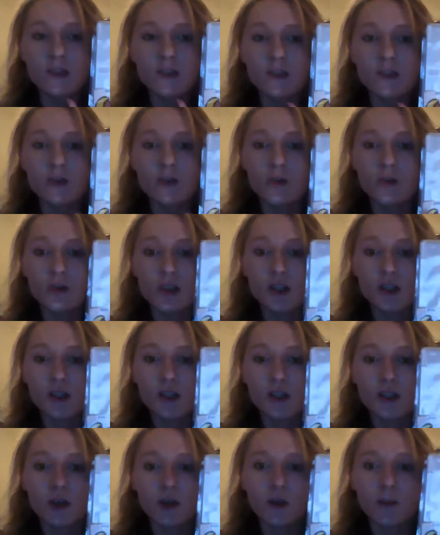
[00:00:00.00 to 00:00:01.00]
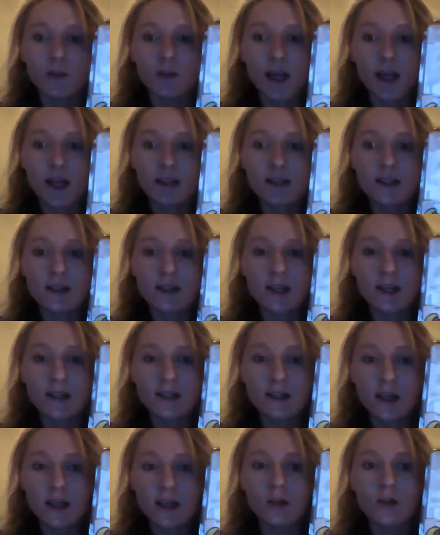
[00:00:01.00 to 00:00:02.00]
So she discriminates
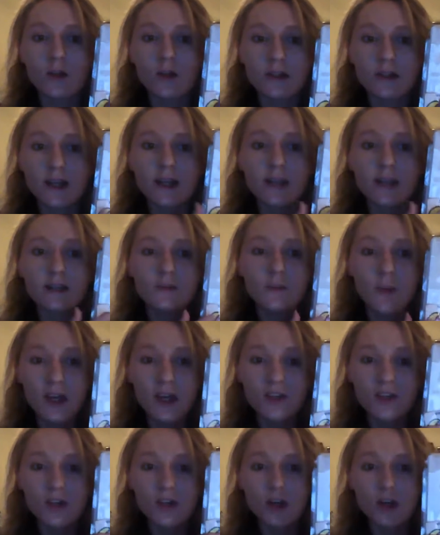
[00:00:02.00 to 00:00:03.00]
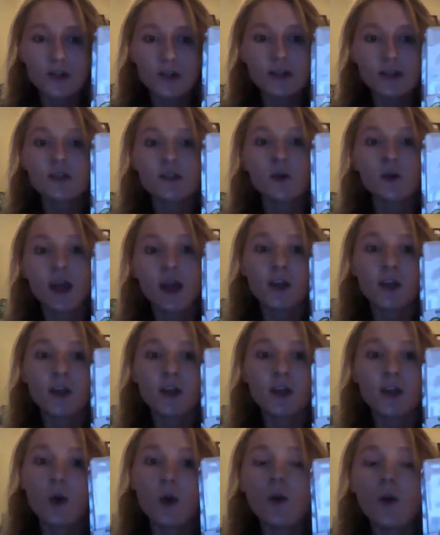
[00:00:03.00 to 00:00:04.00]
and looks at each picture and says, okay,
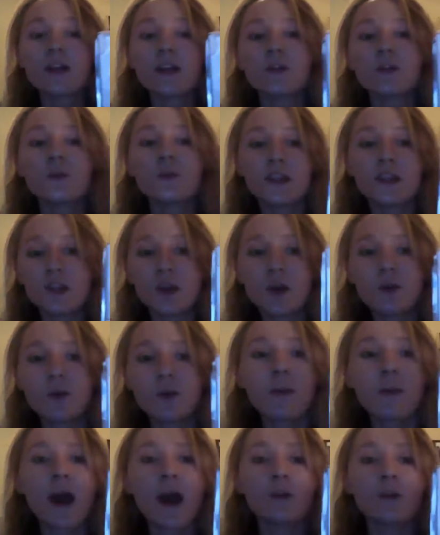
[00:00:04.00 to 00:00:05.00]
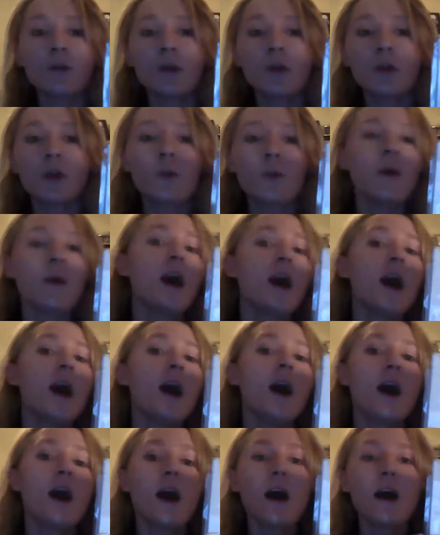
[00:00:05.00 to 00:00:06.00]
no, I don't need to go to the bathroom.
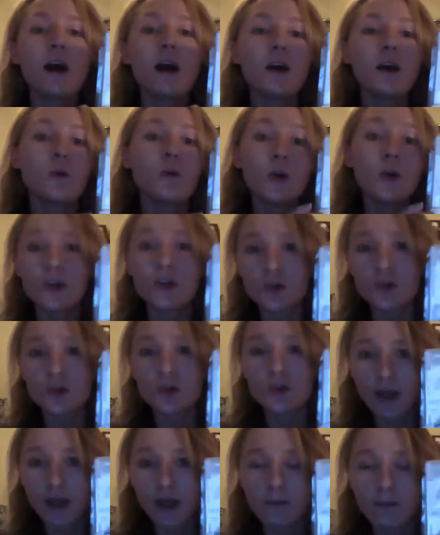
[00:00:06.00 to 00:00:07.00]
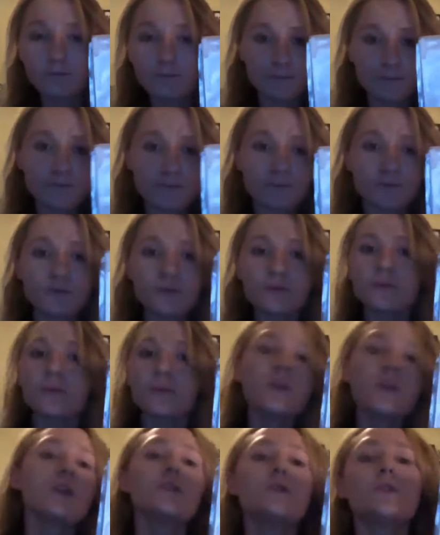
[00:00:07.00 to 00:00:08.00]
I want a drink.
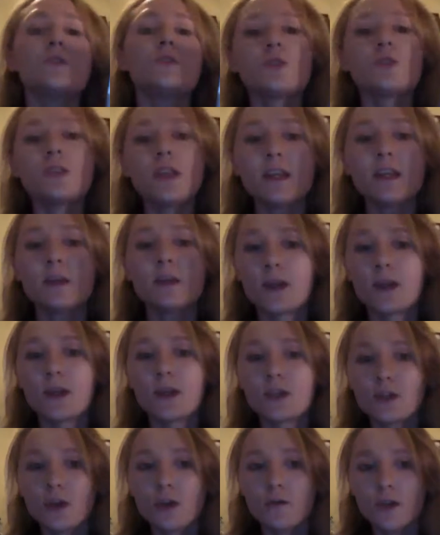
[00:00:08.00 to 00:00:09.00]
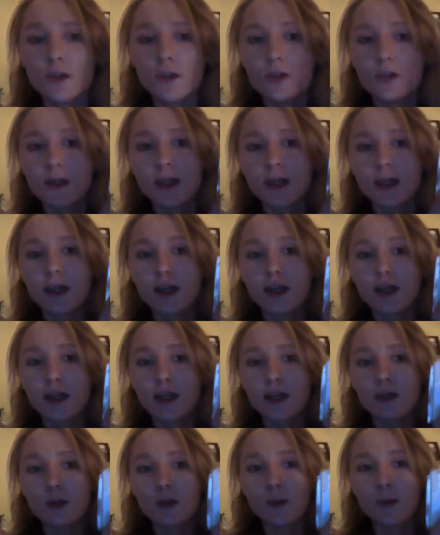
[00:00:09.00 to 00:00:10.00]
So she'll take the picture of the drink
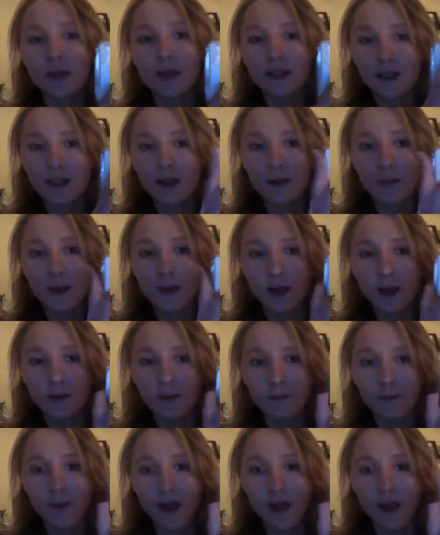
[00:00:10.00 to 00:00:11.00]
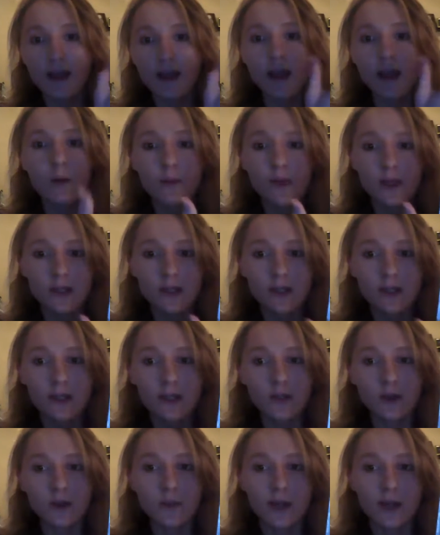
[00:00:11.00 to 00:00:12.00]
and she'll place it up here. And that would be the
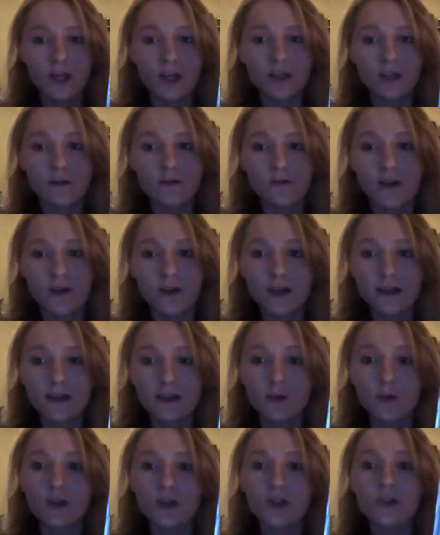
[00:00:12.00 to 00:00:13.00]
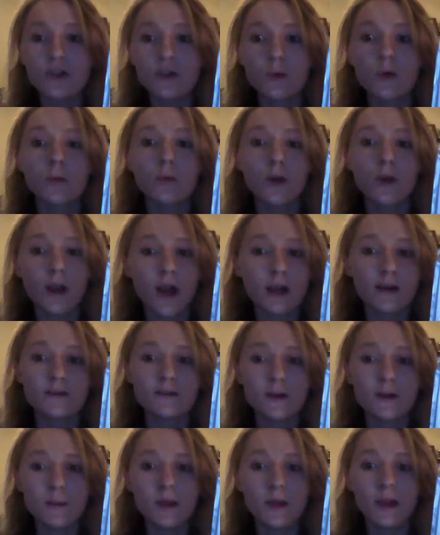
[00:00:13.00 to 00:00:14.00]
discrimination phase, which is the one we're kind
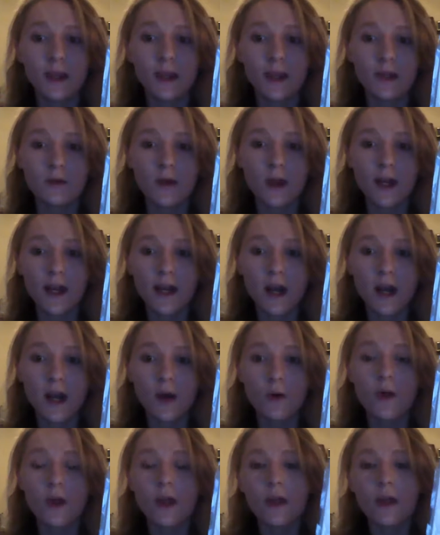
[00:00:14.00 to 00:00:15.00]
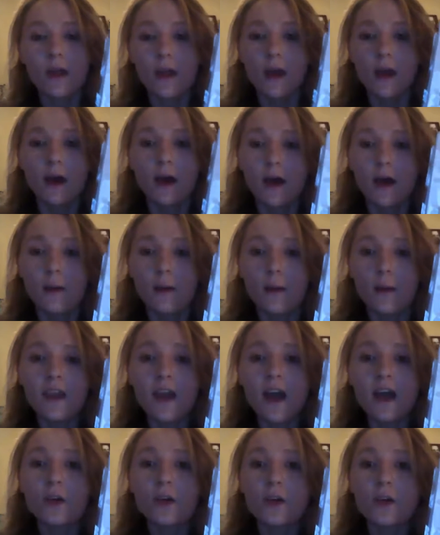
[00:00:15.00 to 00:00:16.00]
of typically in right now. The
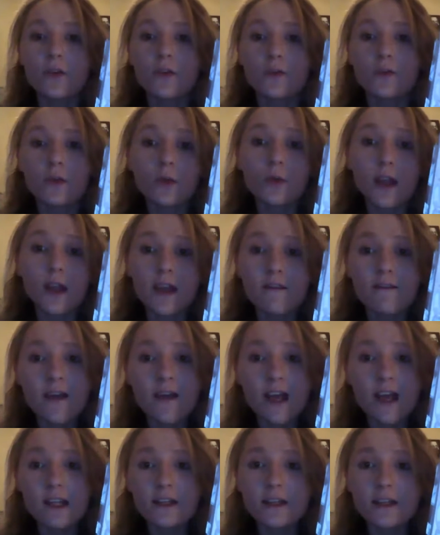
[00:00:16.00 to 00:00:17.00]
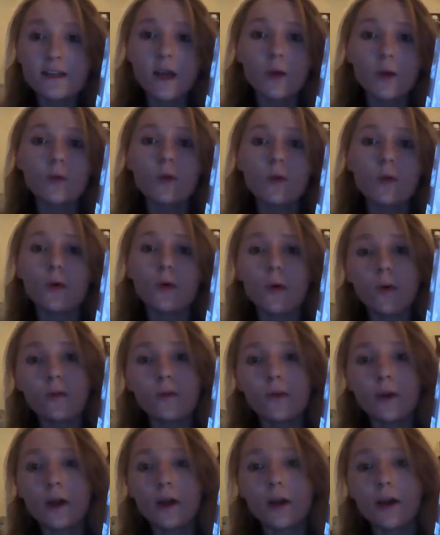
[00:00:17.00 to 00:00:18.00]
other 3 phases I will go
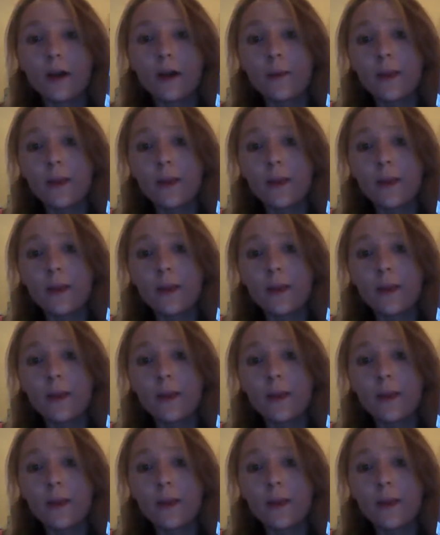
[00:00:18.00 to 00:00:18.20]
over.